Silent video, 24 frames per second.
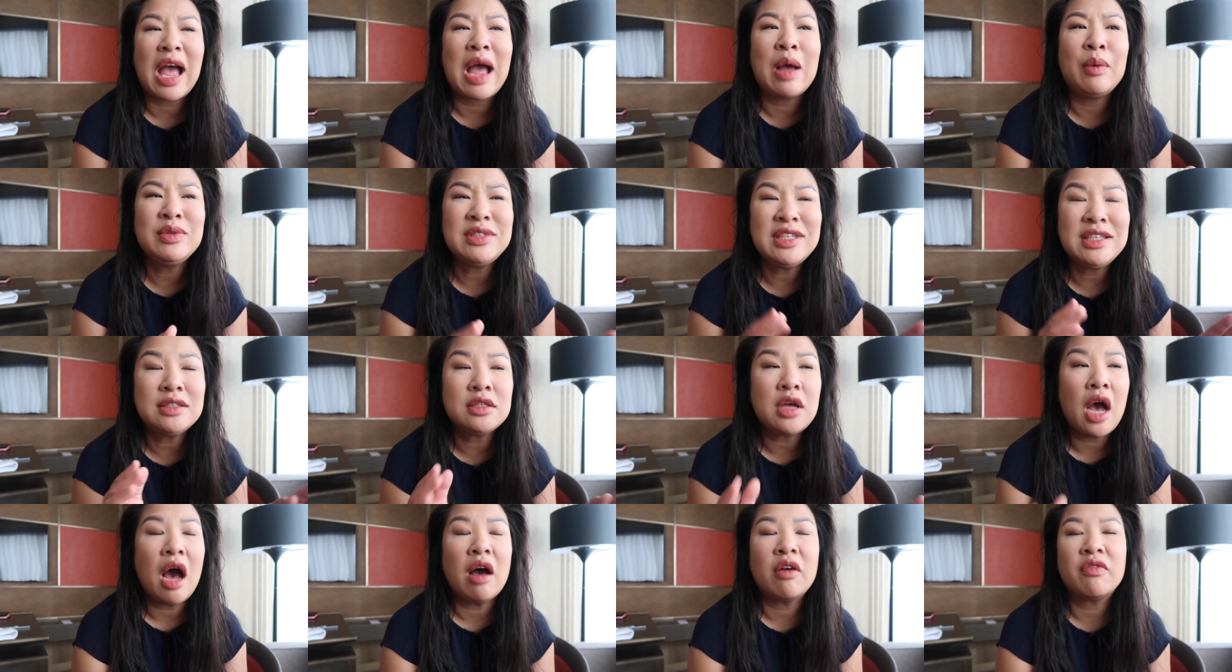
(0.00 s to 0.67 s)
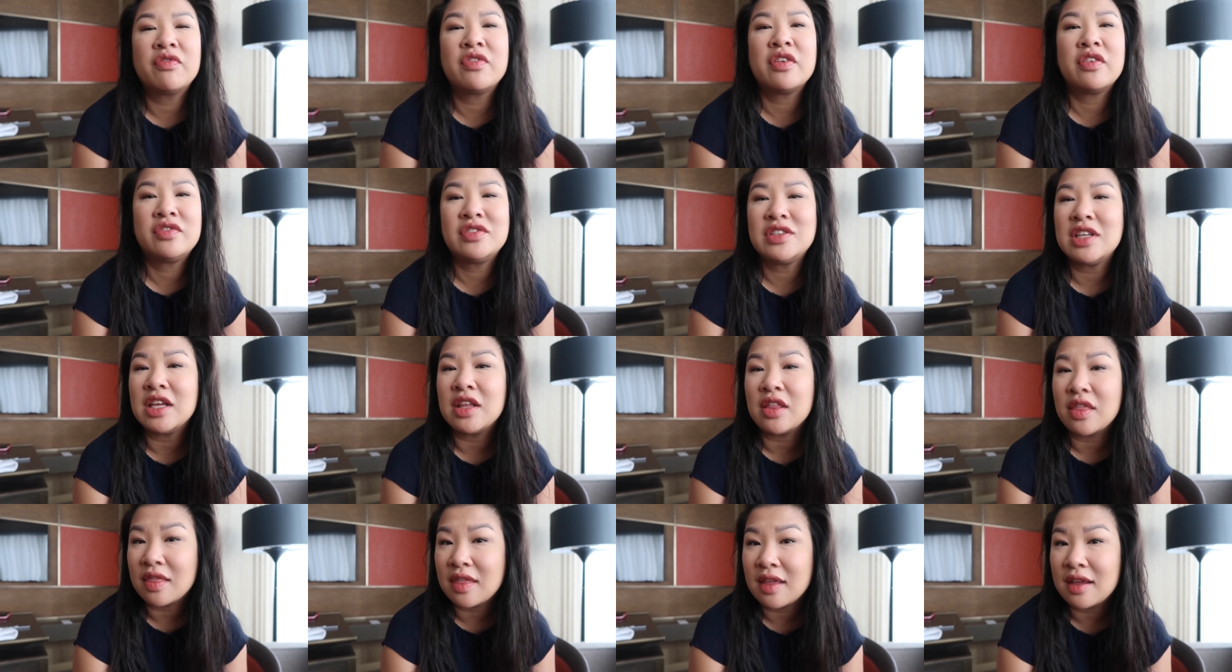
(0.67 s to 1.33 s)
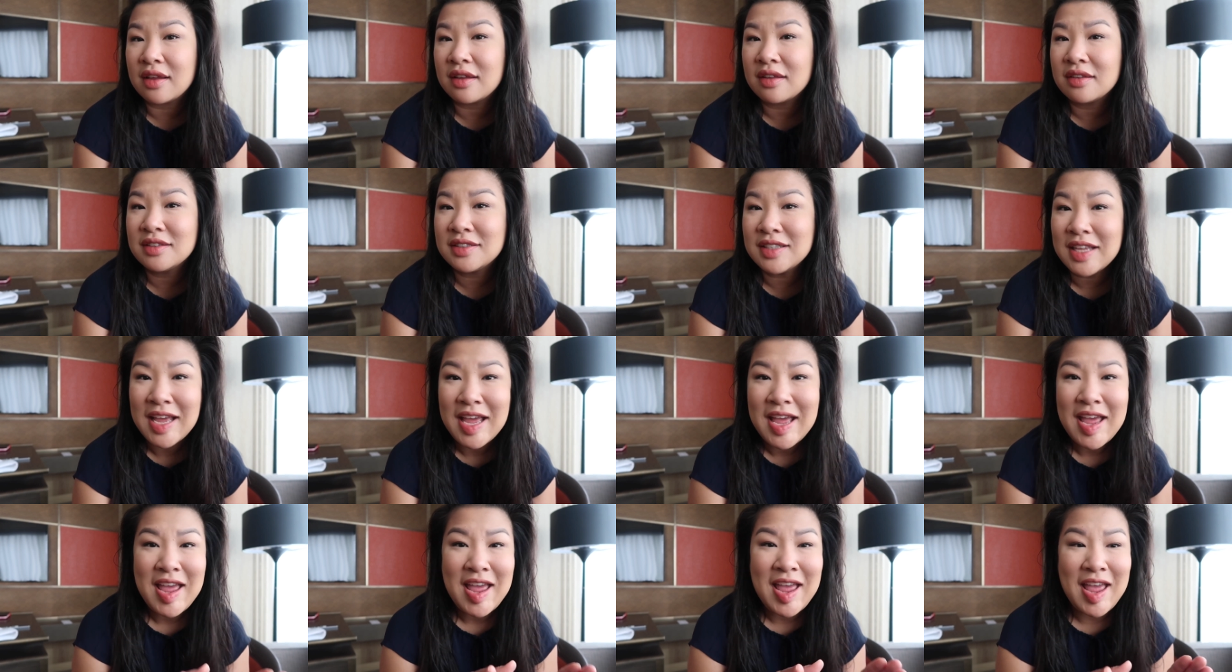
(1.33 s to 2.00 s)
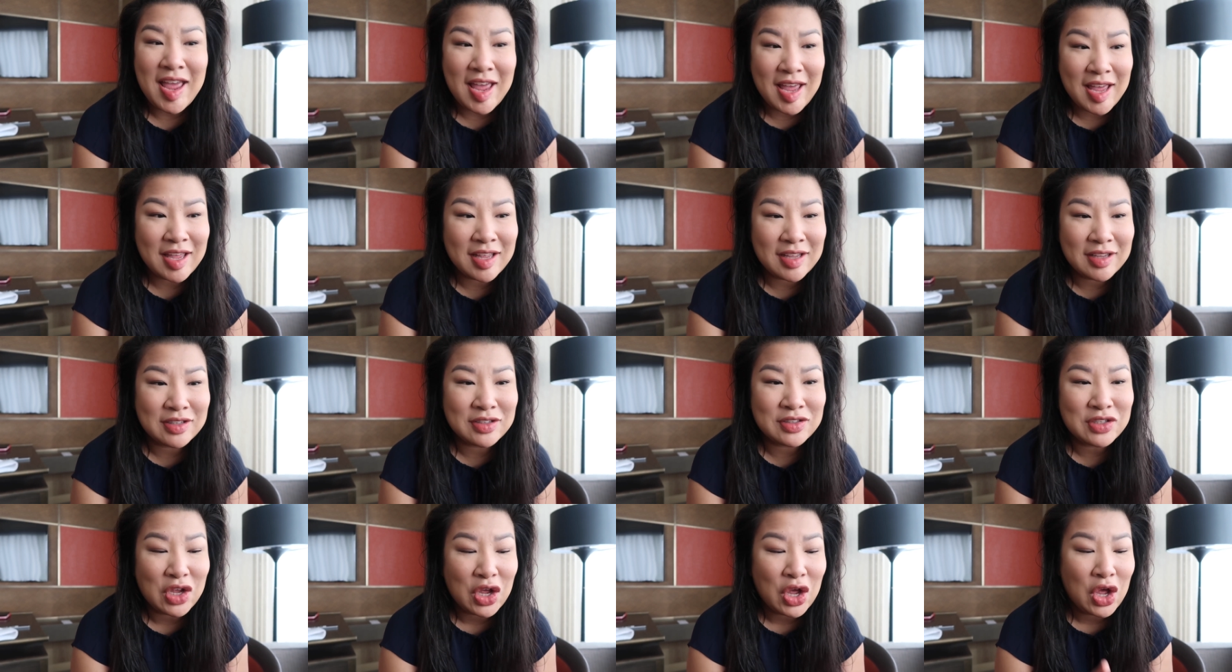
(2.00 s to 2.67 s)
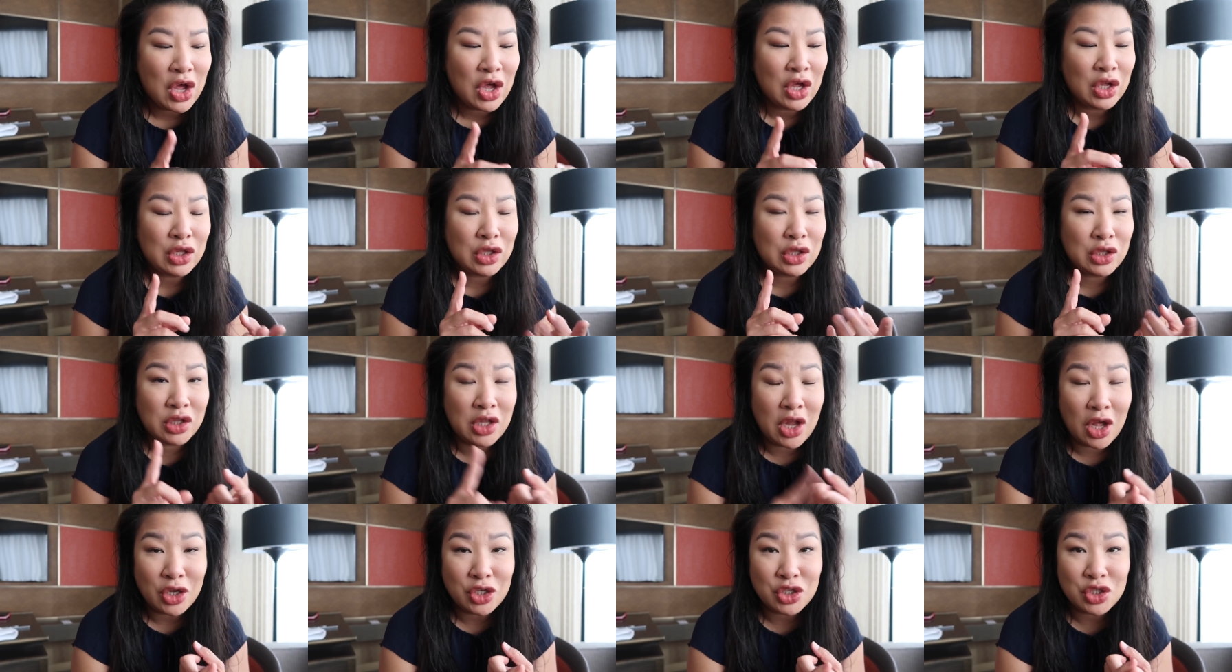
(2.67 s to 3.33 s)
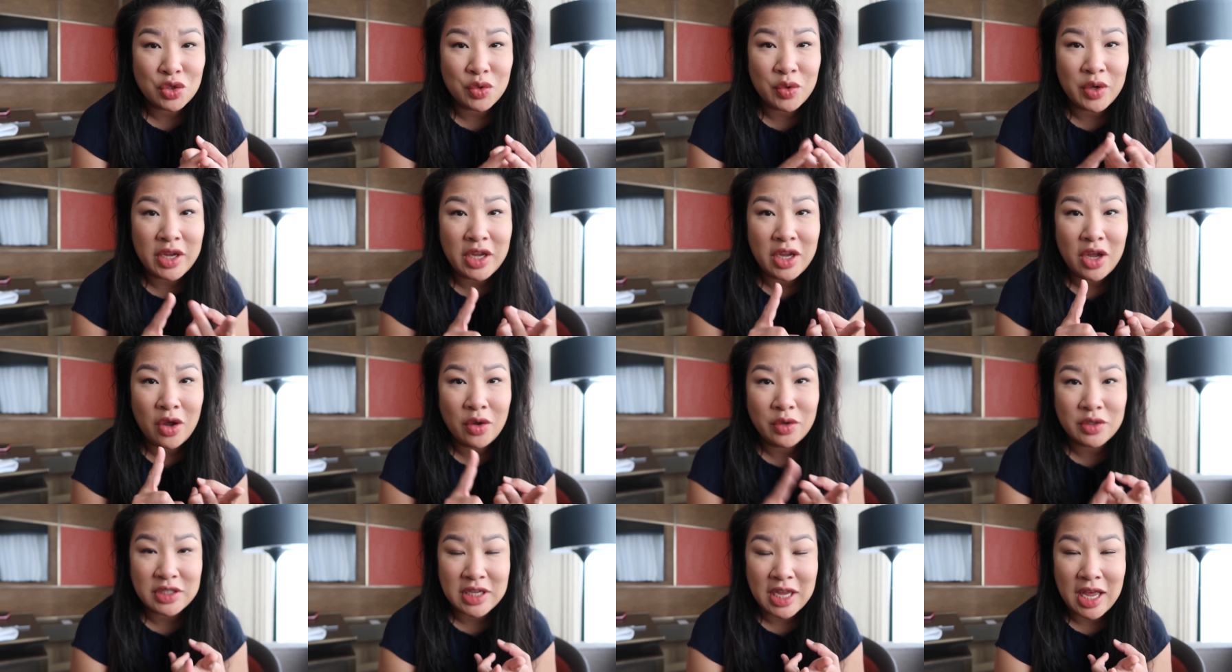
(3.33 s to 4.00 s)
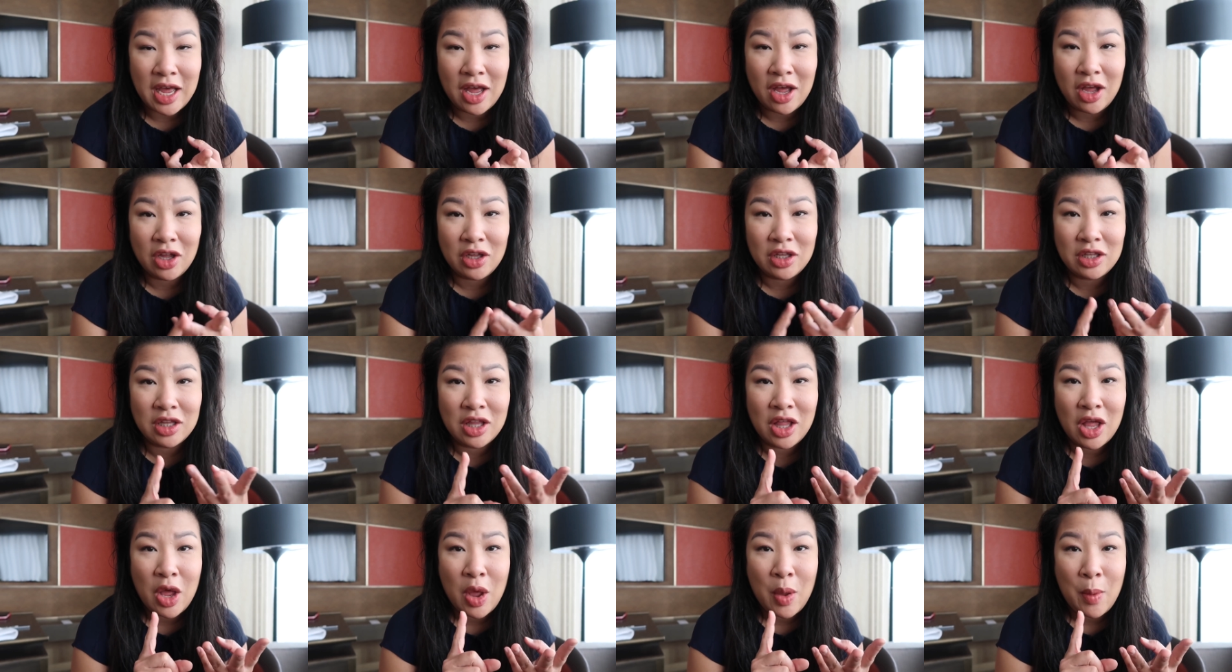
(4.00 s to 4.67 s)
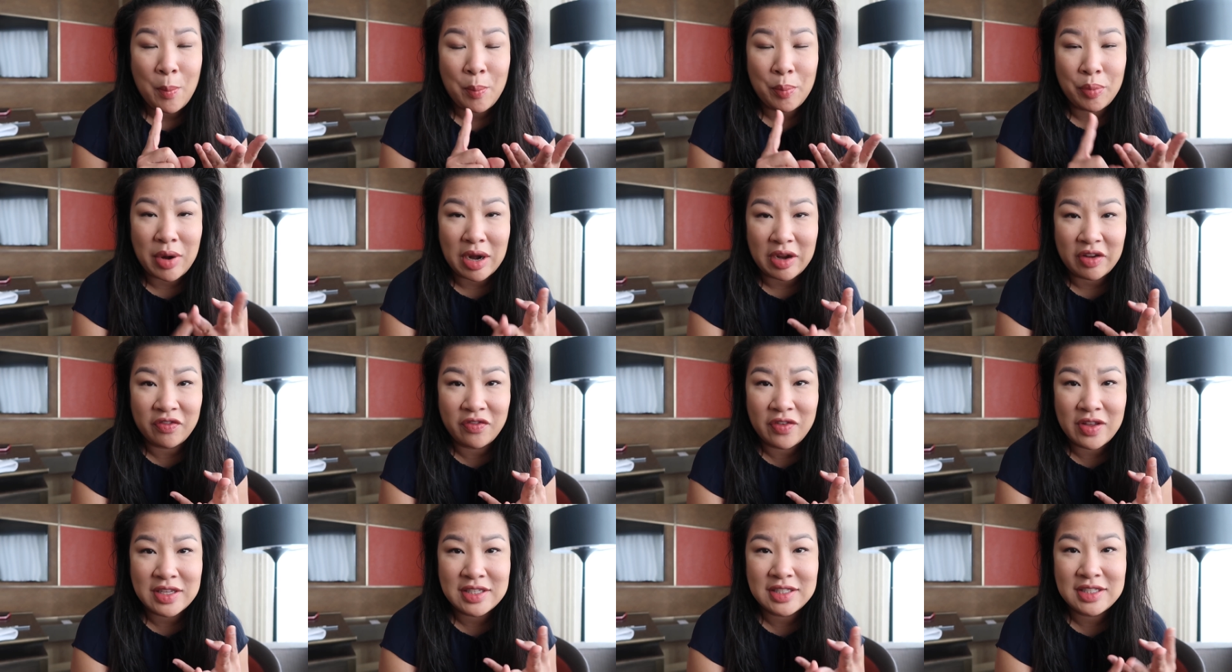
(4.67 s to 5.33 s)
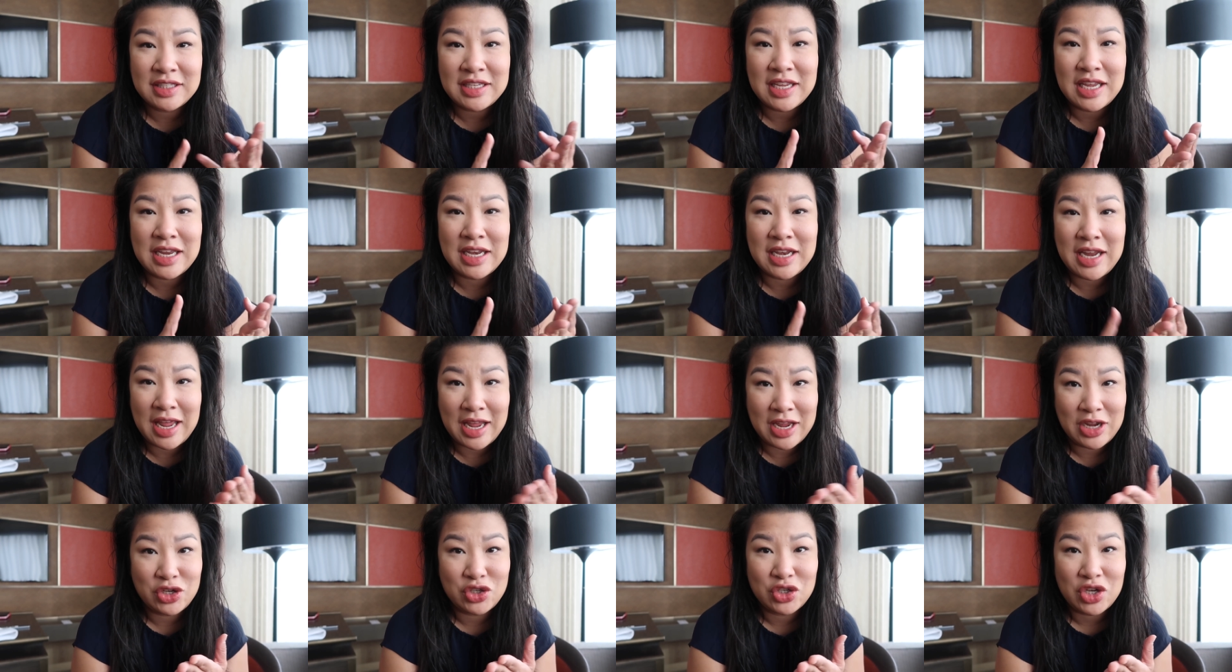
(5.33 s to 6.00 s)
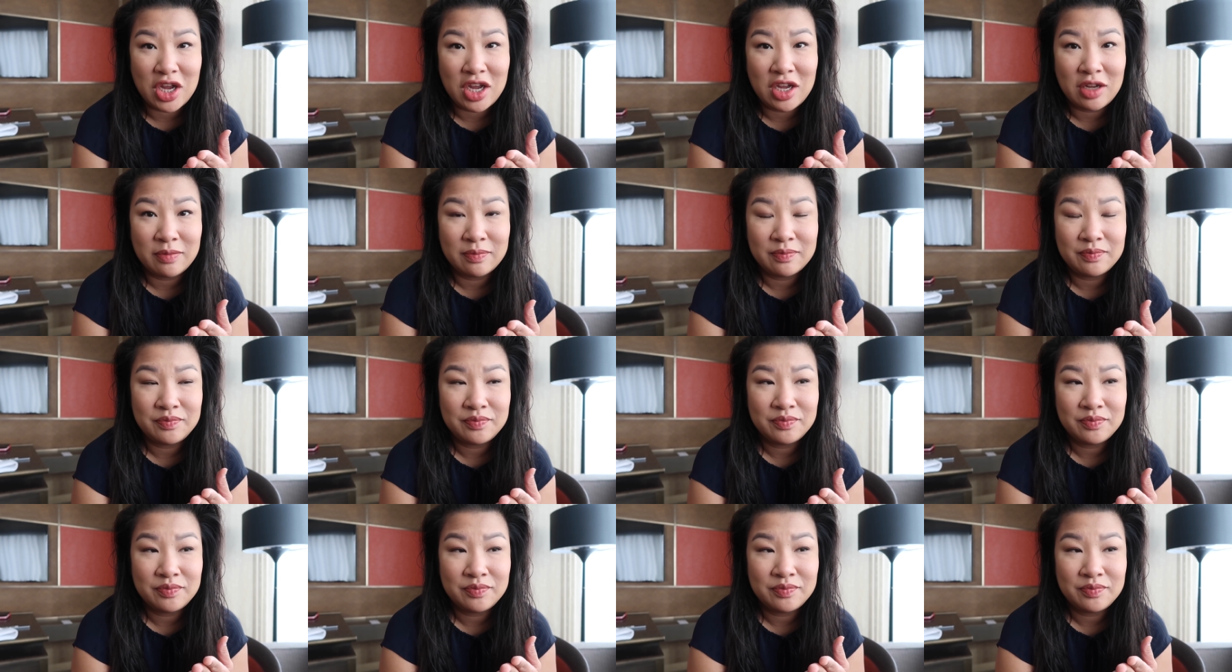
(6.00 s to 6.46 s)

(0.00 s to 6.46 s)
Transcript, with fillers: I would say top 15 things, is luxury hotel breakfasts in Asia.